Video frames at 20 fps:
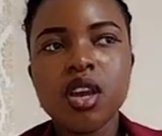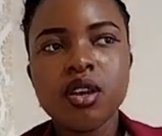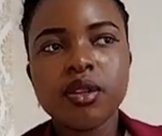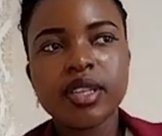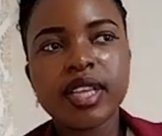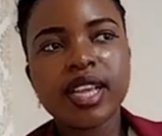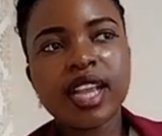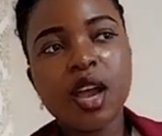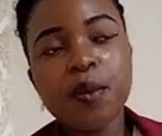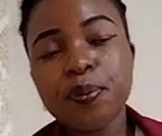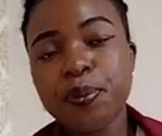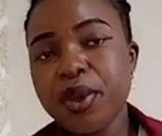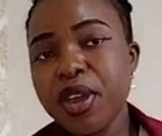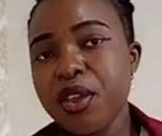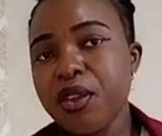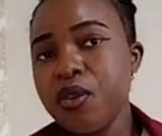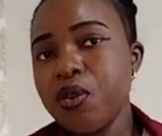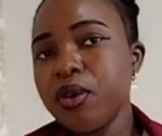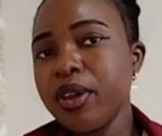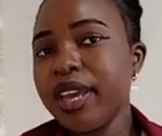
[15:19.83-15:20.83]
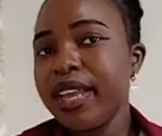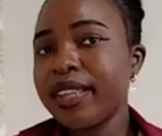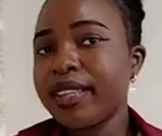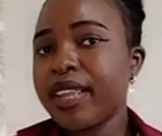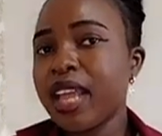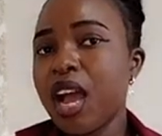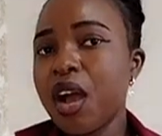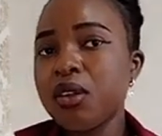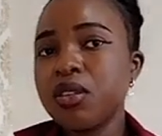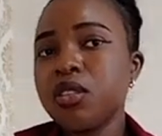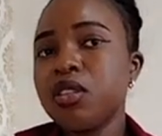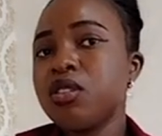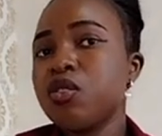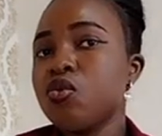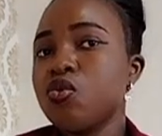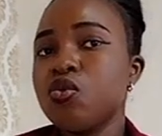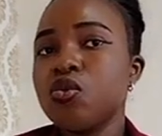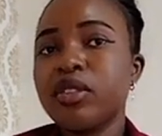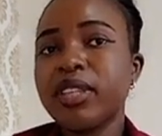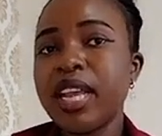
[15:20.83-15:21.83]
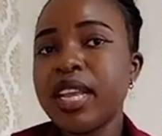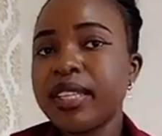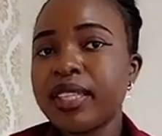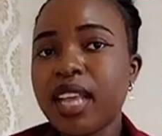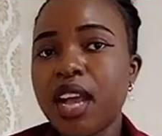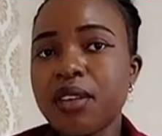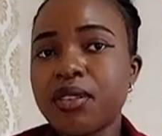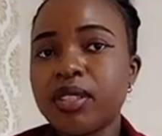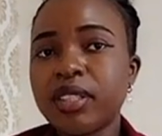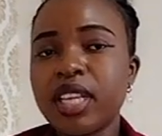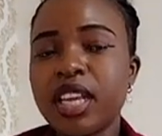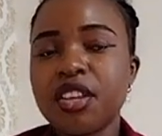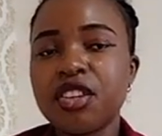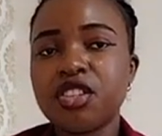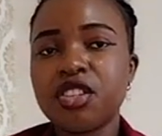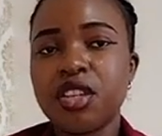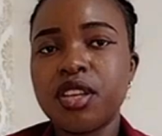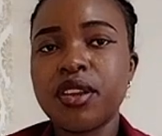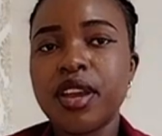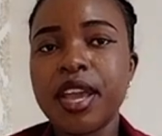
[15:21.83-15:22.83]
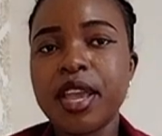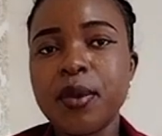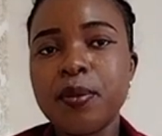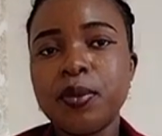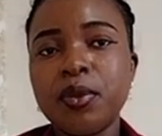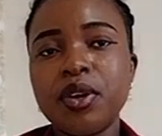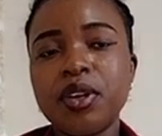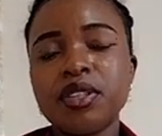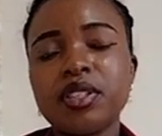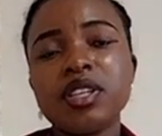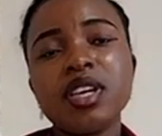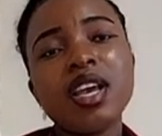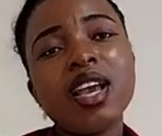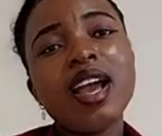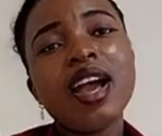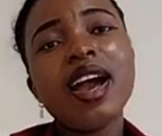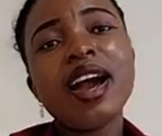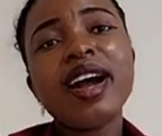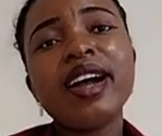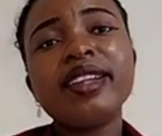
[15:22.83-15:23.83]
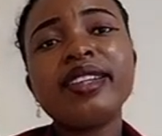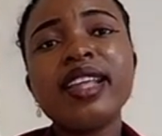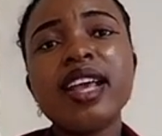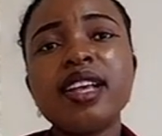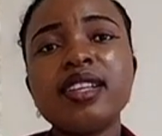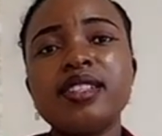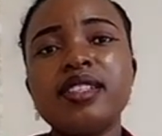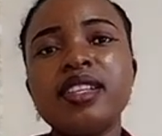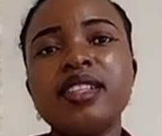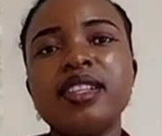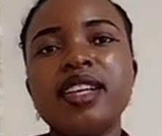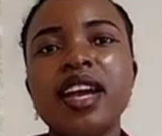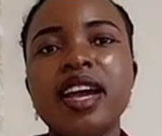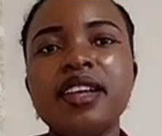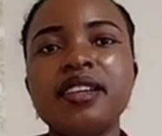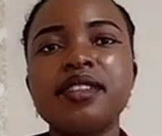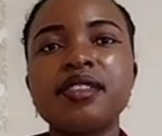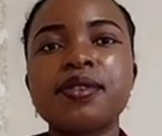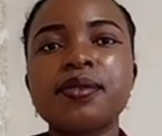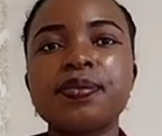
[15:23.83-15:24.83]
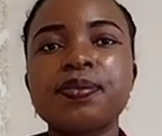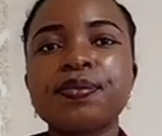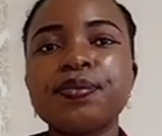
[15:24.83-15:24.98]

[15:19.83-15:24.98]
They can pay you 8,000 to 10,000 Turkish lira a month. And that's it, guys.